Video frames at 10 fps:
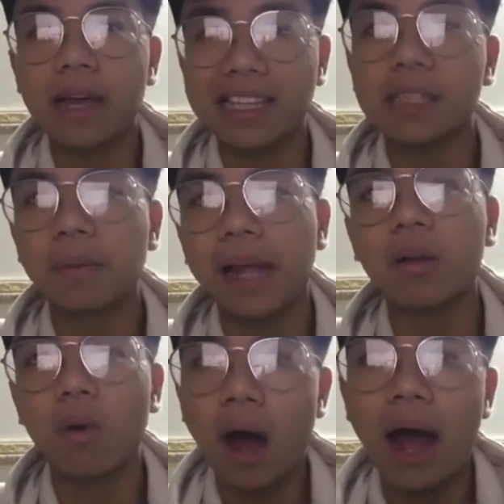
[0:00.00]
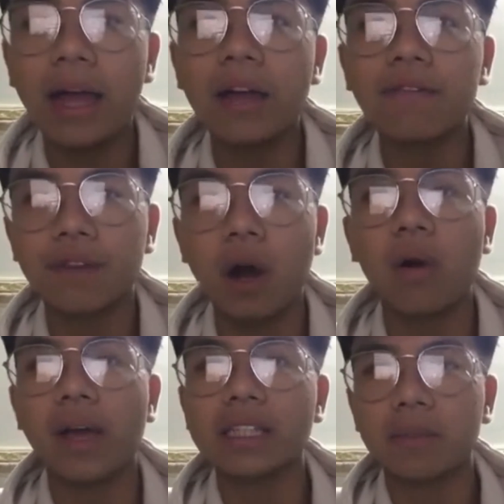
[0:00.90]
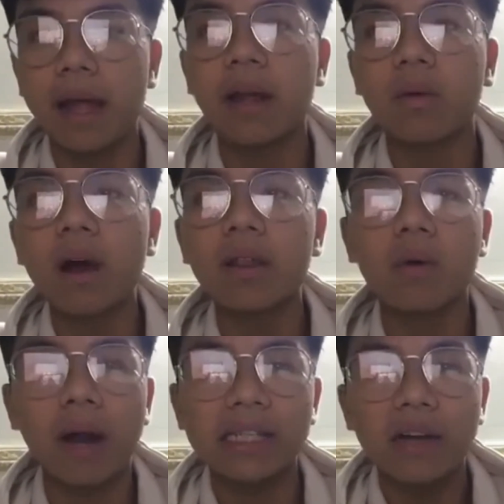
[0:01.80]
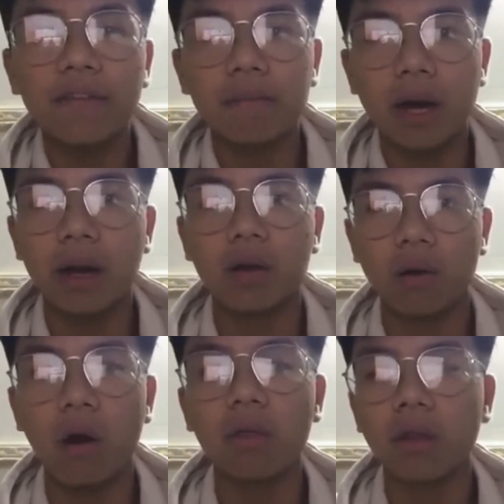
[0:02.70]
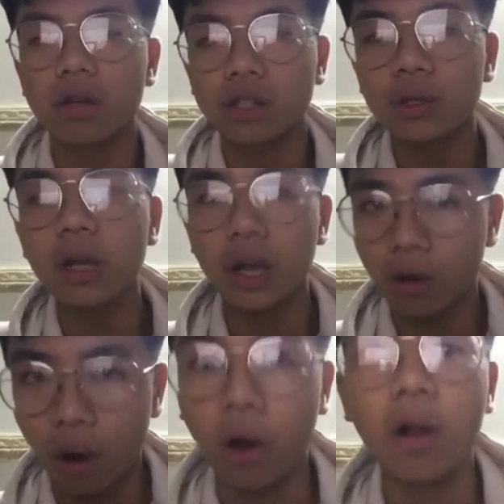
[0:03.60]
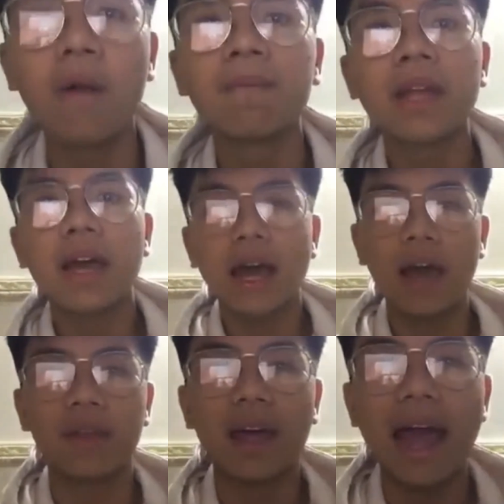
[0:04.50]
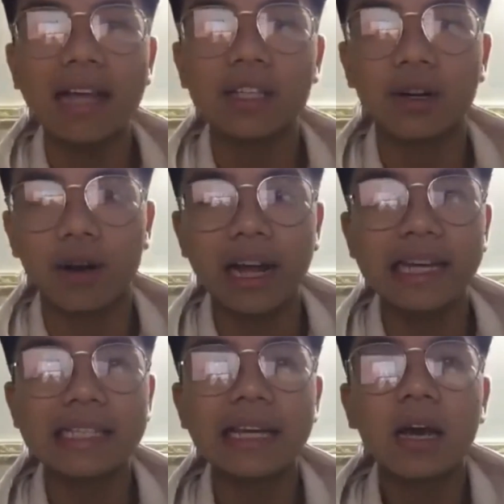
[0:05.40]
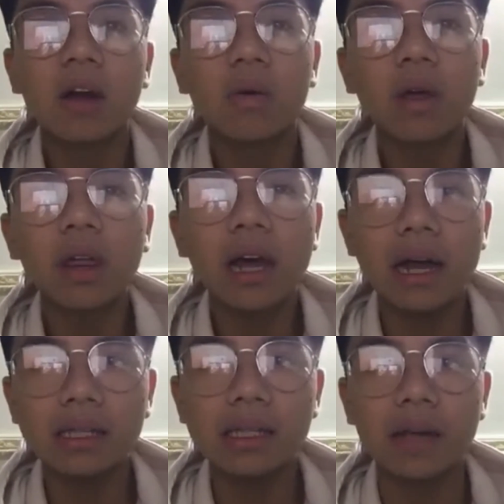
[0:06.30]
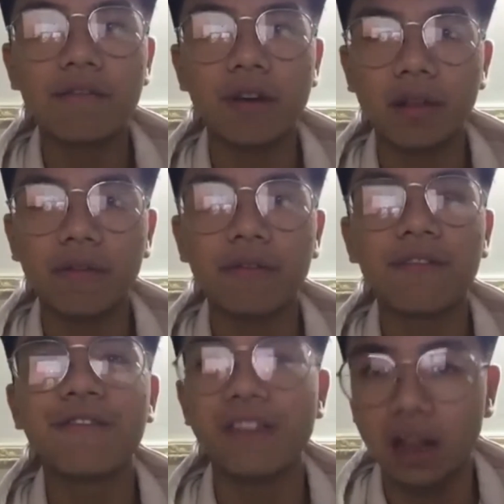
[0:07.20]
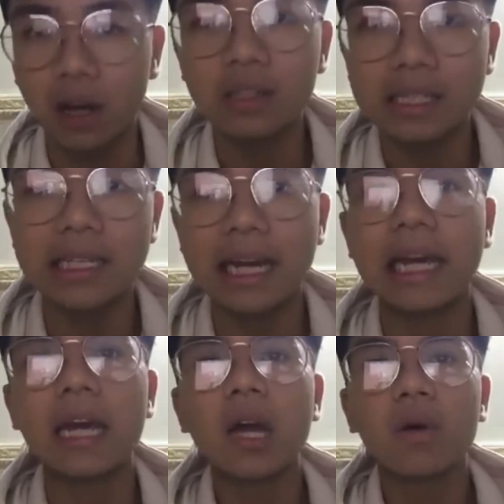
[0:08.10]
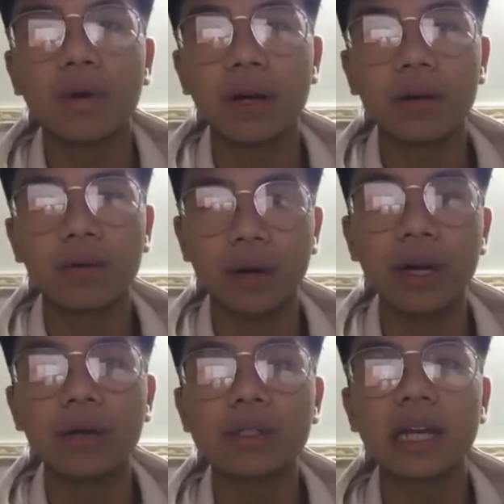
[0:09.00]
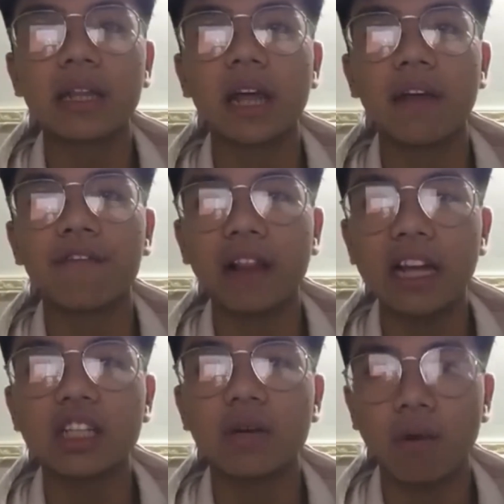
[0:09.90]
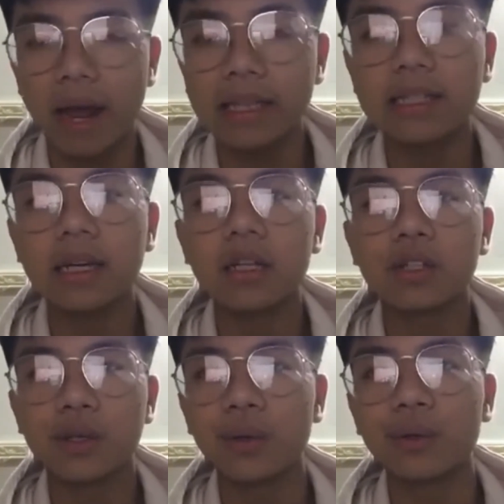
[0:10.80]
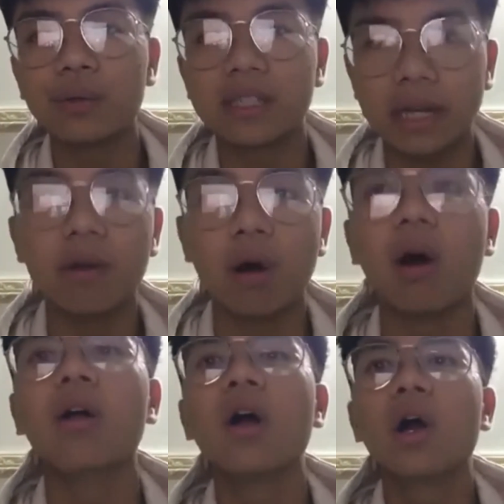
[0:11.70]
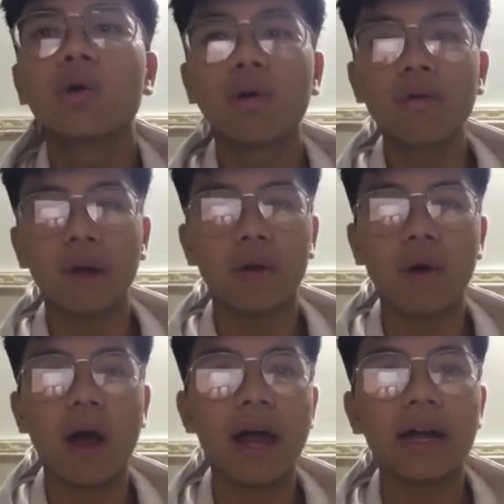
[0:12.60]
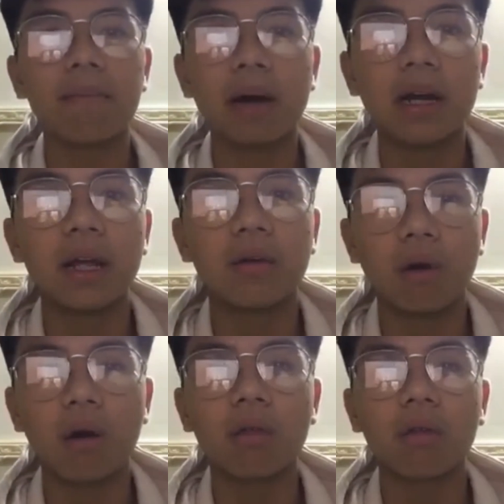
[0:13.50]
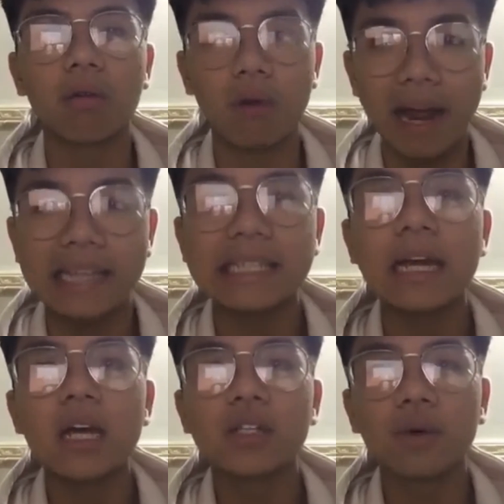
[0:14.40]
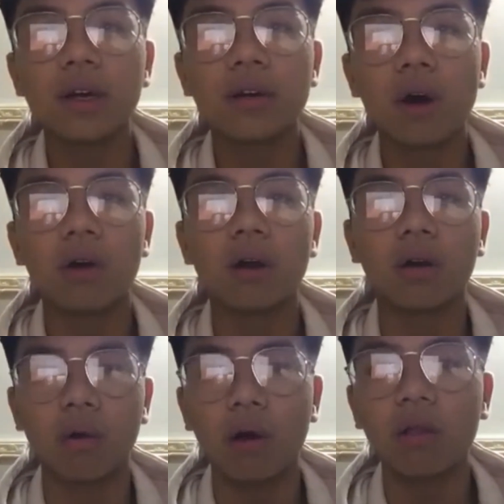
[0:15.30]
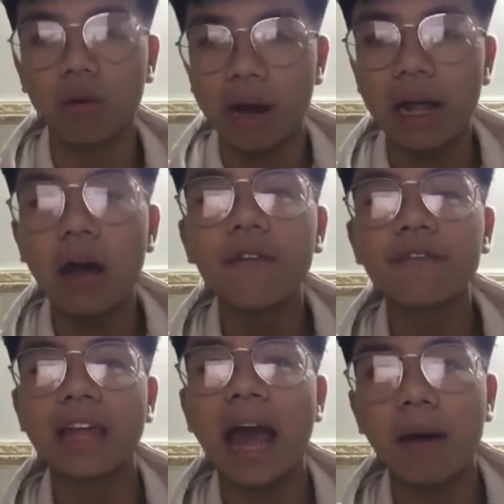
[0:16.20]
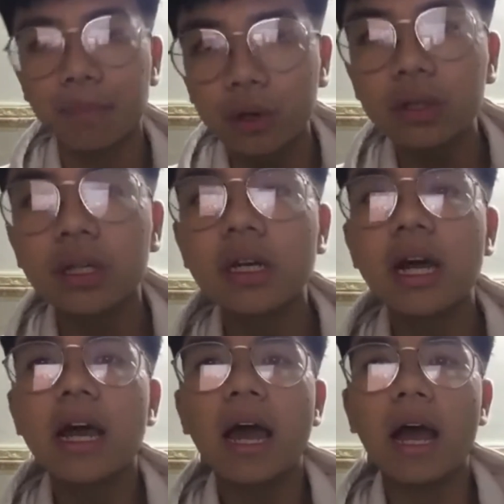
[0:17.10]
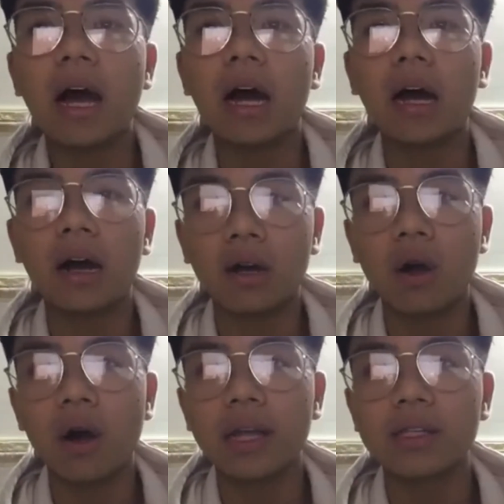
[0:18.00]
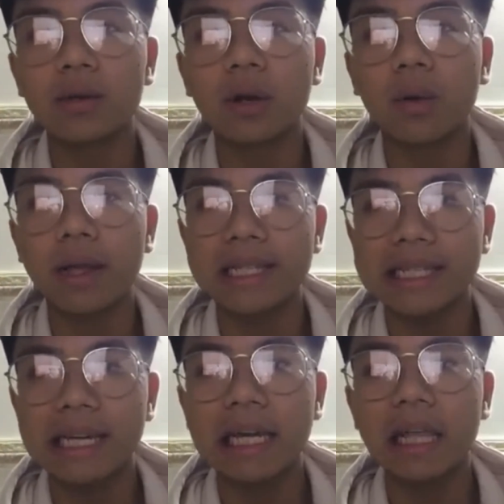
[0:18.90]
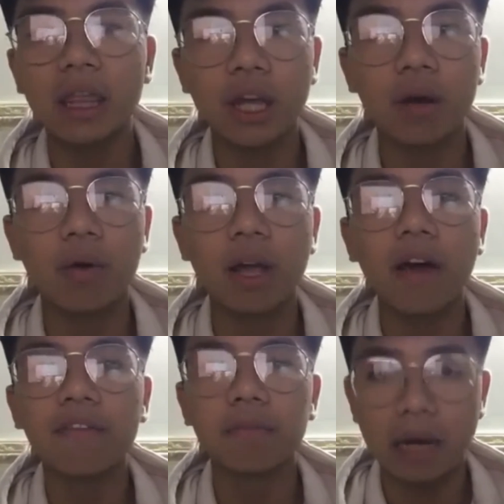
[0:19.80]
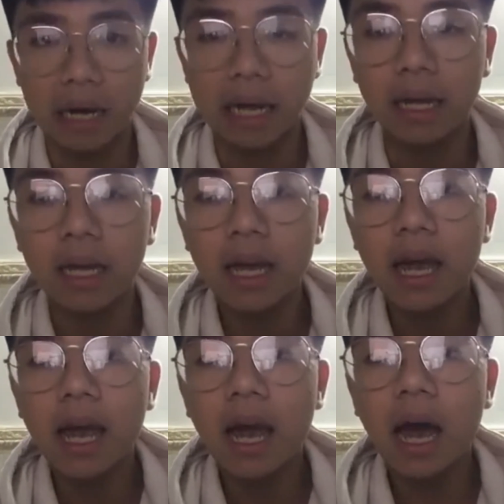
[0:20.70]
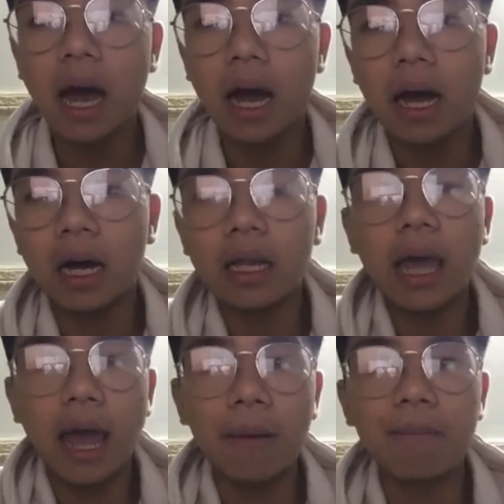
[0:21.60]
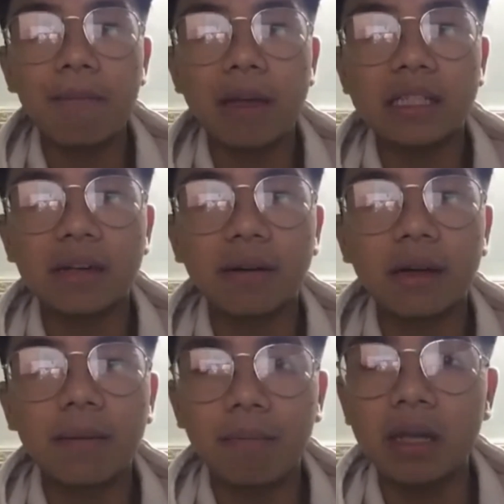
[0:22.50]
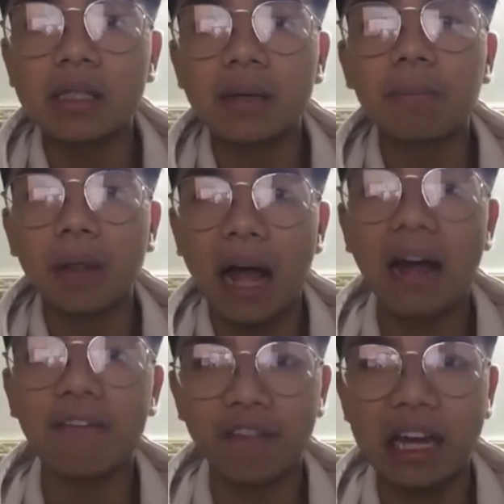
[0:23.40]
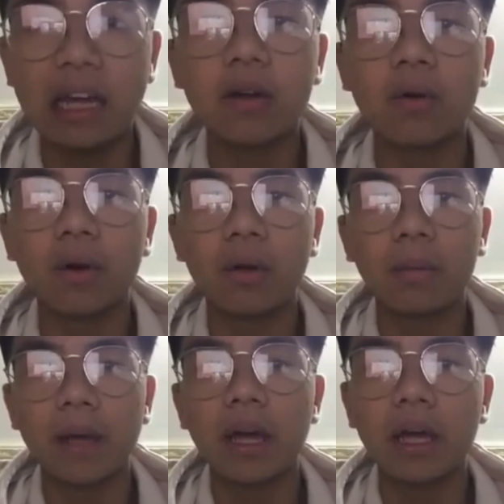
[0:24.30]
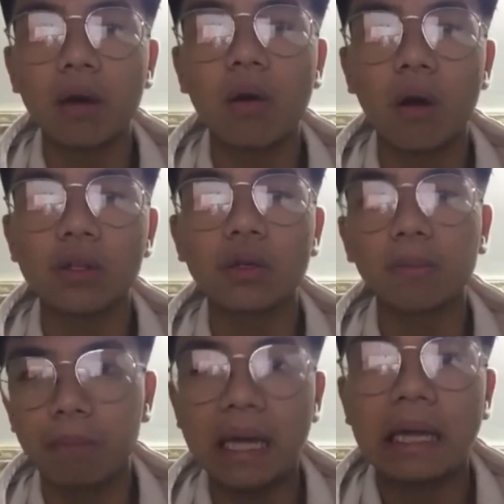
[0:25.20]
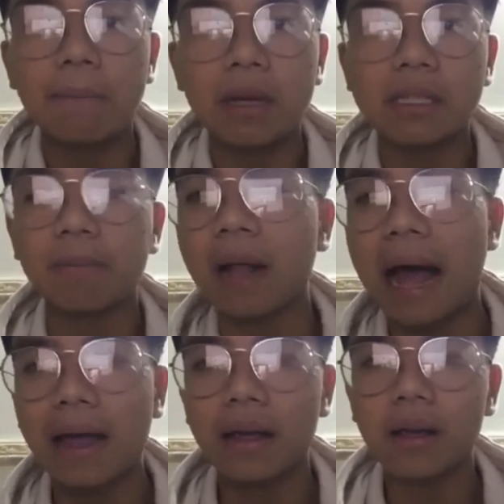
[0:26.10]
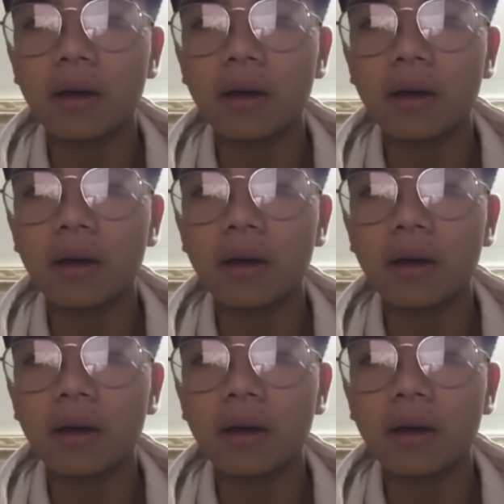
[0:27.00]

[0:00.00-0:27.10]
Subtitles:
explain why. If no, explain what the rate of money growth should equal. And the answer is, with constant velocity, reducing the inflation rate to zero will require the money growth rate to equal the growth rate of the output. According to the quantity theory of money, M multiply V will be equal to B multiply